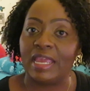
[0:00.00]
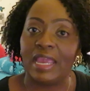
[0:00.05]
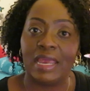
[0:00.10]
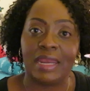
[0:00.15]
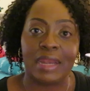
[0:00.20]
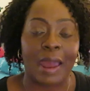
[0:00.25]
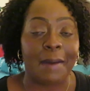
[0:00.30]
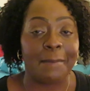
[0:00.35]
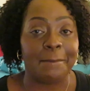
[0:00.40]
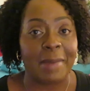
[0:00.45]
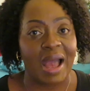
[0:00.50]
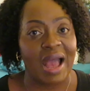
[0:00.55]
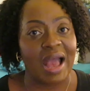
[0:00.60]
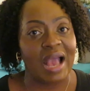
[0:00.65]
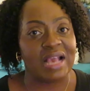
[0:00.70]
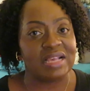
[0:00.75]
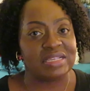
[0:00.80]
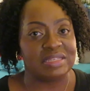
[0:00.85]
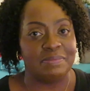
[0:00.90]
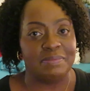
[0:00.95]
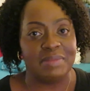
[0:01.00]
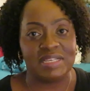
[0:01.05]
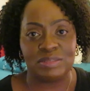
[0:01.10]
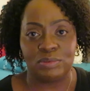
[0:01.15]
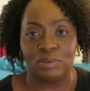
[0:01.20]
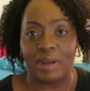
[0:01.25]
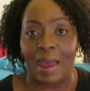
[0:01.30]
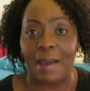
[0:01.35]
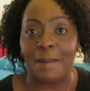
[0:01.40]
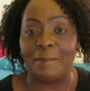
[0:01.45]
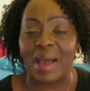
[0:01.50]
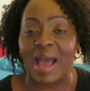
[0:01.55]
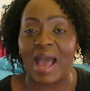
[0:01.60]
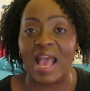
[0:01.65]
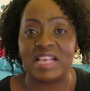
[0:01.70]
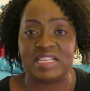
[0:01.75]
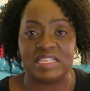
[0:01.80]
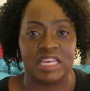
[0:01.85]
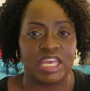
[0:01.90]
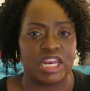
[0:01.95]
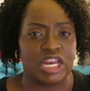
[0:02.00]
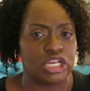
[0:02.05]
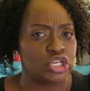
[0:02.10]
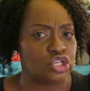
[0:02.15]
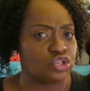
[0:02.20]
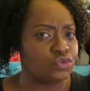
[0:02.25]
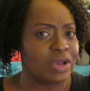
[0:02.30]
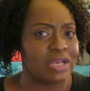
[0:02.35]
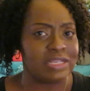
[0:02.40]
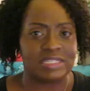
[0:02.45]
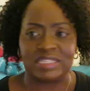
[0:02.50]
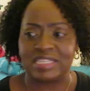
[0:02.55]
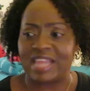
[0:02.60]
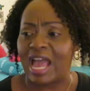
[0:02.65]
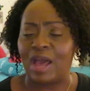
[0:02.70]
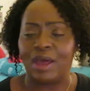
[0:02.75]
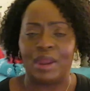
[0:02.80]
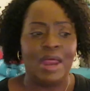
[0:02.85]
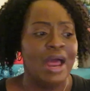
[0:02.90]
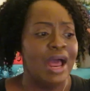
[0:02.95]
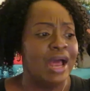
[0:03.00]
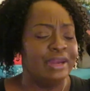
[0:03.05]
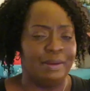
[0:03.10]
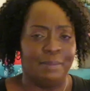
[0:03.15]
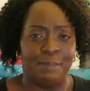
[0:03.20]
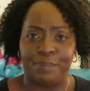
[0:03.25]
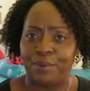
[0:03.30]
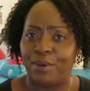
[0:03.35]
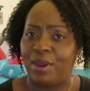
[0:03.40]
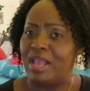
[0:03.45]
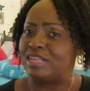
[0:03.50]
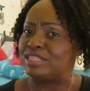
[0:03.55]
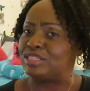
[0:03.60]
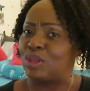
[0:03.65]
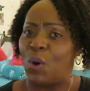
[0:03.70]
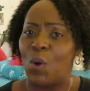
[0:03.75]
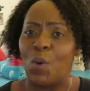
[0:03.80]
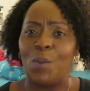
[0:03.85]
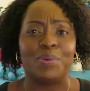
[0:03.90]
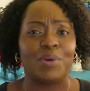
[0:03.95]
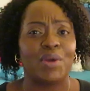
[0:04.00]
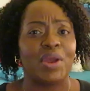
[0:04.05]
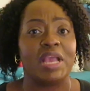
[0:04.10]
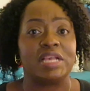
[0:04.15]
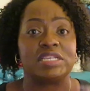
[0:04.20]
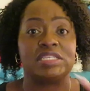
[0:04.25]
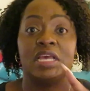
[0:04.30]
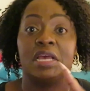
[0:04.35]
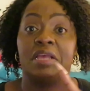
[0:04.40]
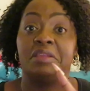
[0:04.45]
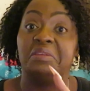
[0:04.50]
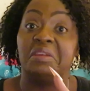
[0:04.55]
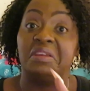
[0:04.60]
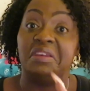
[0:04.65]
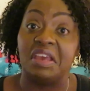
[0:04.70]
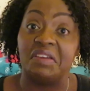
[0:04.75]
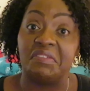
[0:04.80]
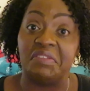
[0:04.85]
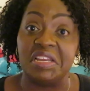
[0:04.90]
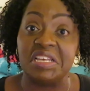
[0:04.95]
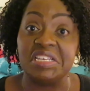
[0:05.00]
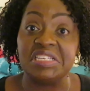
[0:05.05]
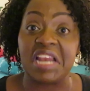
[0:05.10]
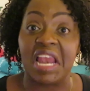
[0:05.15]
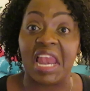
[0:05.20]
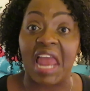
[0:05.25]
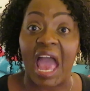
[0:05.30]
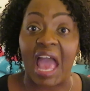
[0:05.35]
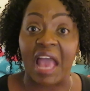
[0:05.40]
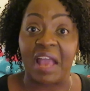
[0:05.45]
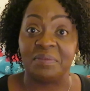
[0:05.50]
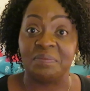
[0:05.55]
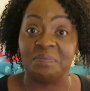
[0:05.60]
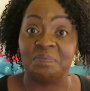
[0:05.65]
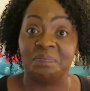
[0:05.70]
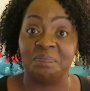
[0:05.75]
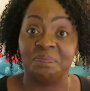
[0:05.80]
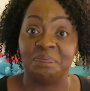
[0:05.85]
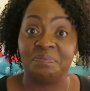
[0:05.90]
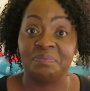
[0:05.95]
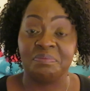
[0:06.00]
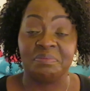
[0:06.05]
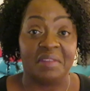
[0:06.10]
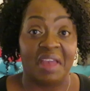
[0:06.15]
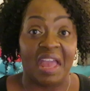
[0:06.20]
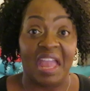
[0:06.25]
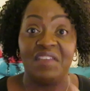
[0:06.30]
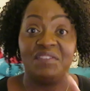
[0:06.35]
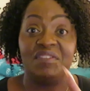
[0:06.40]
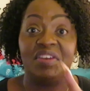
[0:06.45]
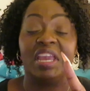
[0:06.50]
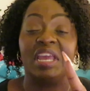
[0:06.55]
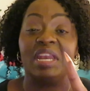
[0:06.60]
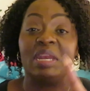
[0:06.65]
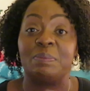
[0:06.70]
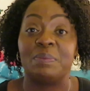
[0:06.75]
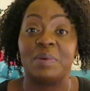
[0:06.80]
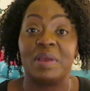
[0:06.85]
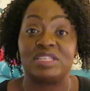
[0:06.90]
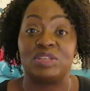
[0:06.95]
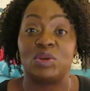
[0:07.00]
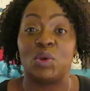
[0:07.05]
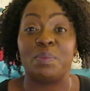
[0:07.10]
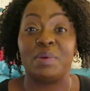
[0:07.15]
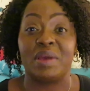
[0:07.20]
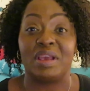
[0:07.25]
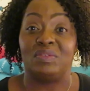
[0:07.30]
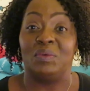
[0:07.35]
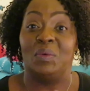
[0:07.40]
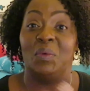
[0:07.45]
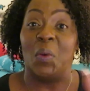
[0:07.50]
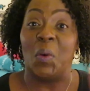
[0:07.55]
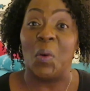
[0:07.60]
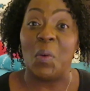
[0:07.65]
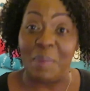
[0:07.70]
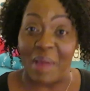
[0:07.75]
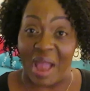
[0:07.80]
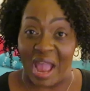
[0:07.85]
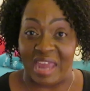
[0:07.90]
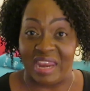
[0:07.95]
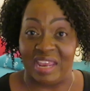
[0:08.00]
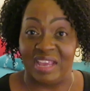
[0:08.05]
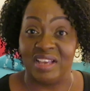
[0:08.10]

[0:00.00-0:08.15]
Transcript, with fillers: get in our minds and mess with our minds and get us stressed out, depressed, oppressed. The devil is a lie. I ain't gonna get depressed and oppressed for nobody.